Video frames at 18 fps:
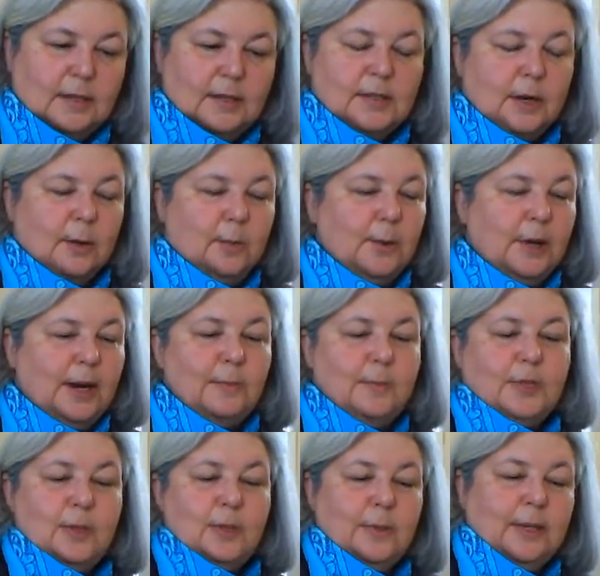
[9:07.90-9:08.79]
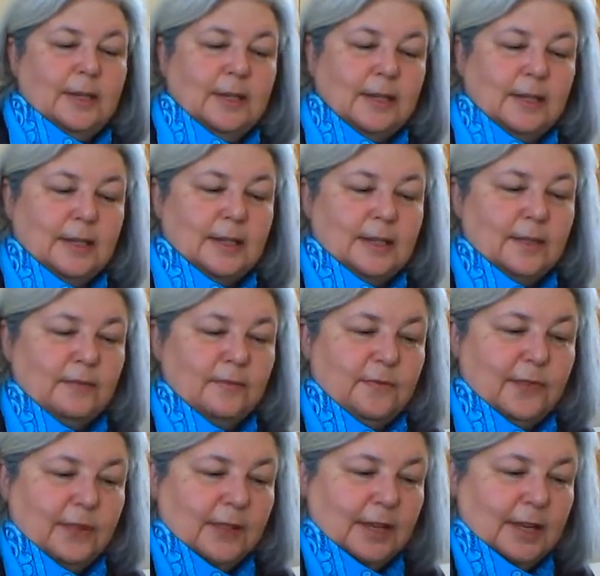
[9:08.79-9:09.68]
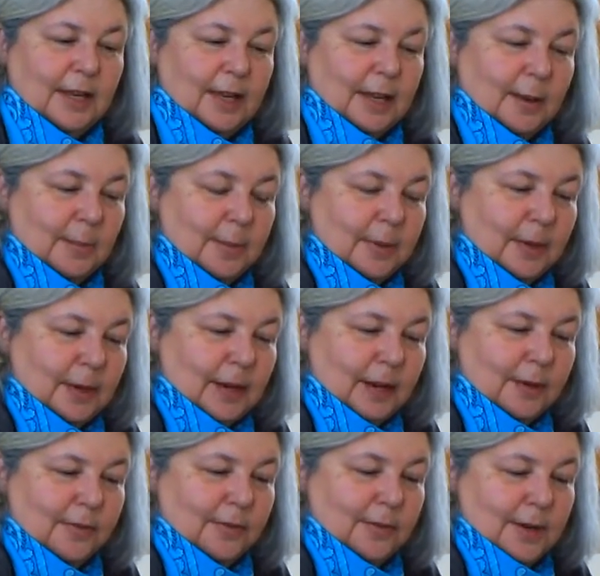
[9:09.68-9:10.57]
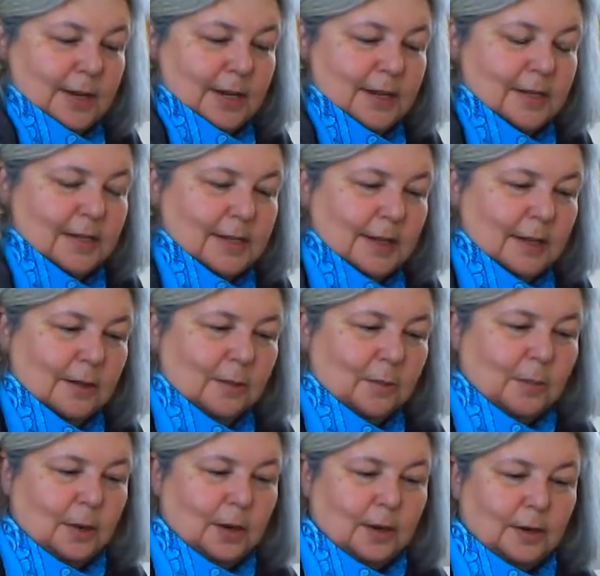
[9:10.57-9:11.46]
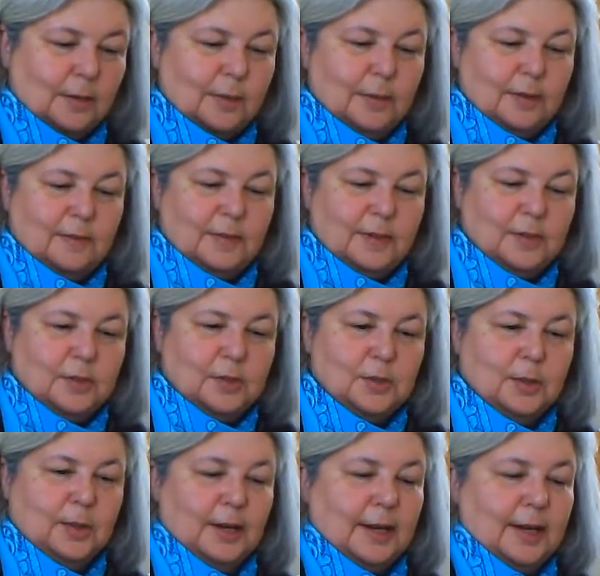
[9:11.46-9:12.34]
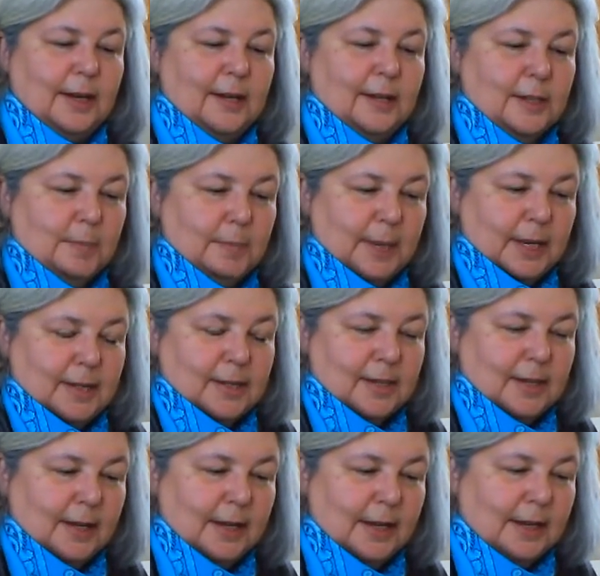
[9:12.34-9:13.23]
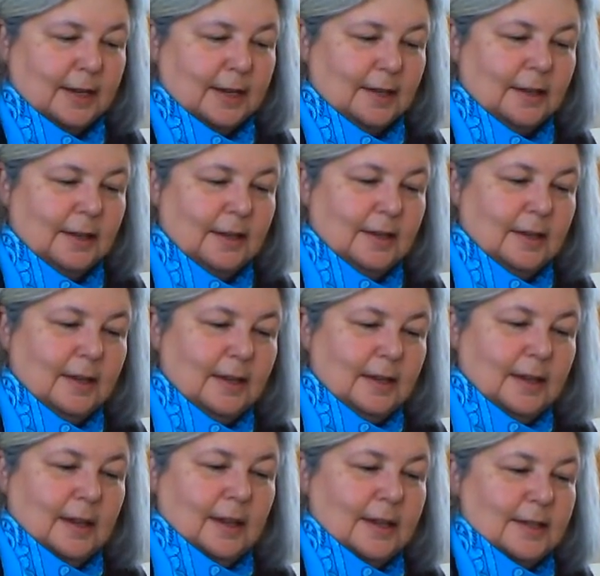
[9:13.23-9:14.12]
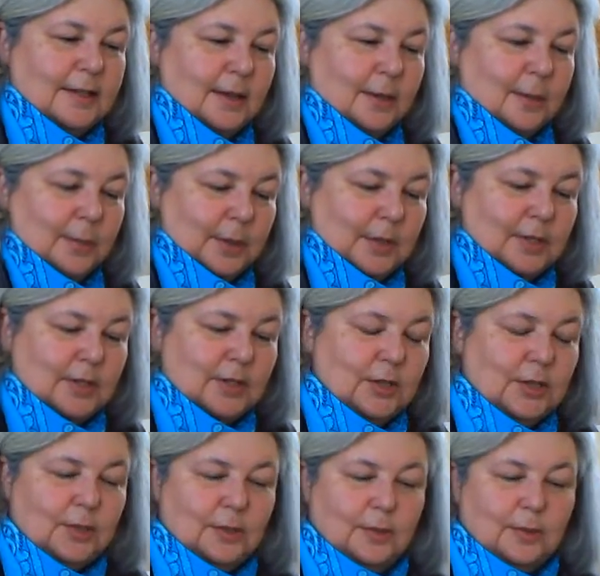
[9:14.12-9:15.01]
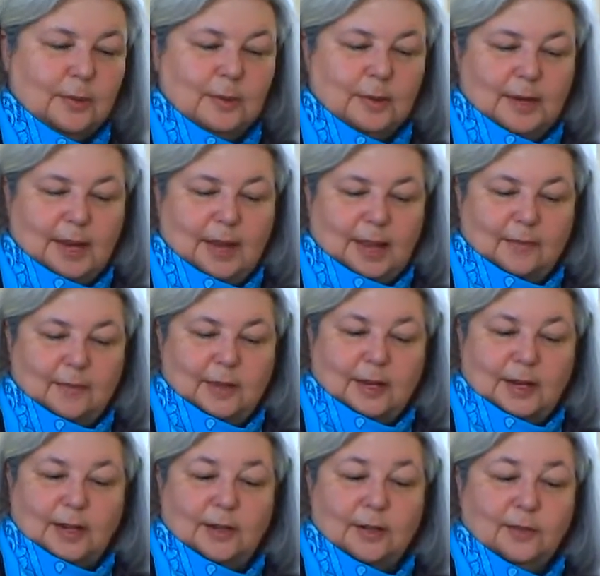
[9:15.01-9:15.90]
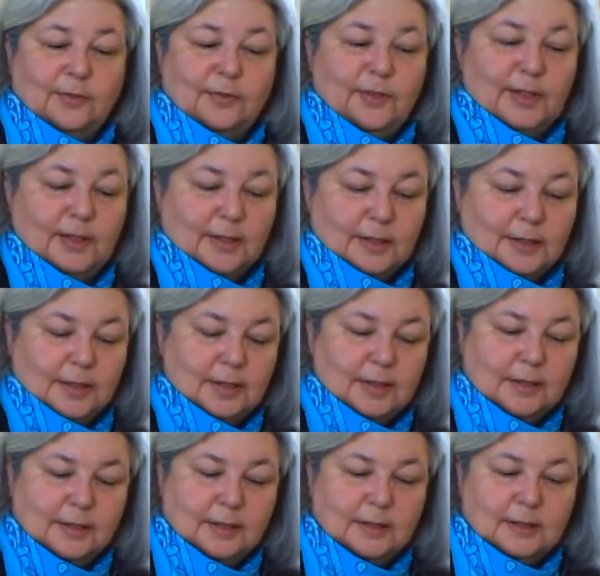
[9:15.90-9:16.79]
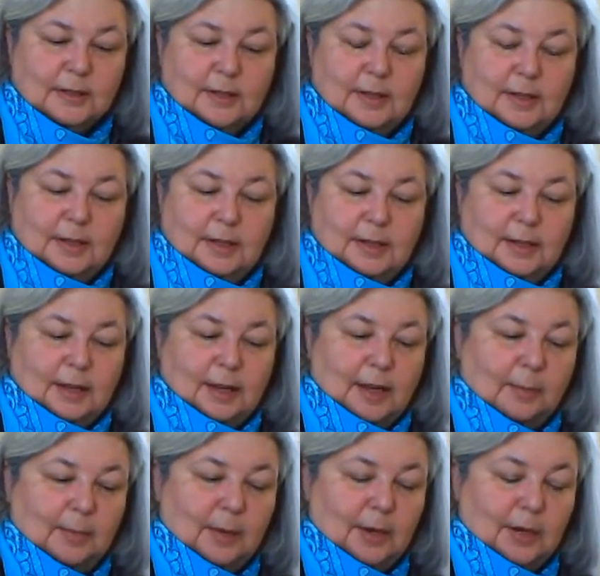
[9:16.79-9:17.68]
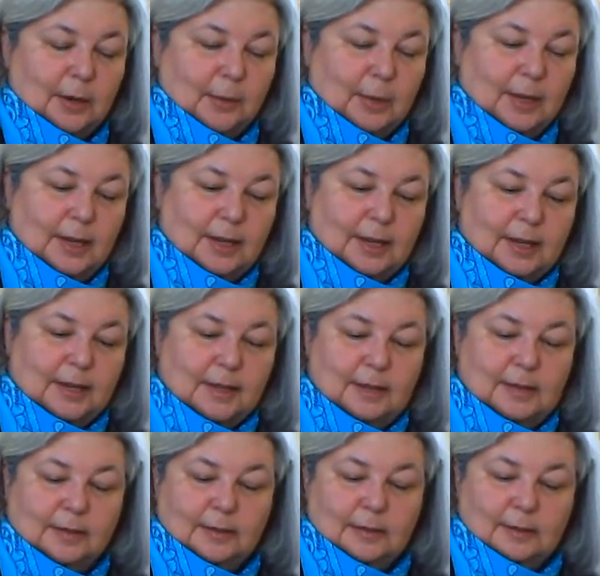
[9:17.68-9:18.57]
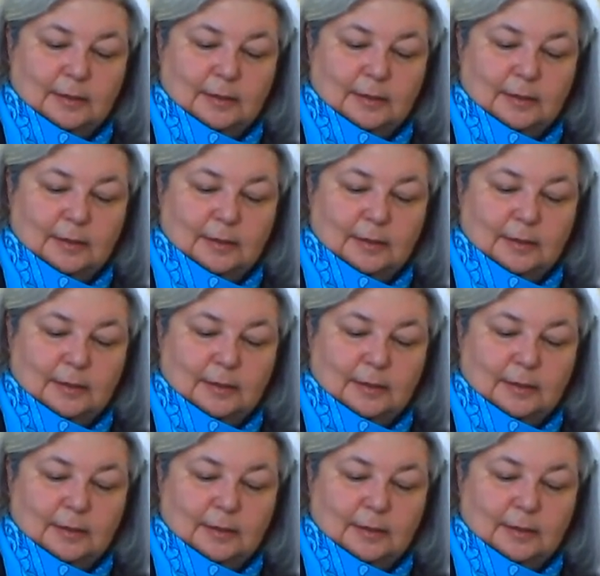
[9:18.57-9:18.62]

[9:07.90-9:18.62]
So what I'm doing is filling up every single row of this tray as best I can. I don't want to have it underfilled. I'm going to go ahead.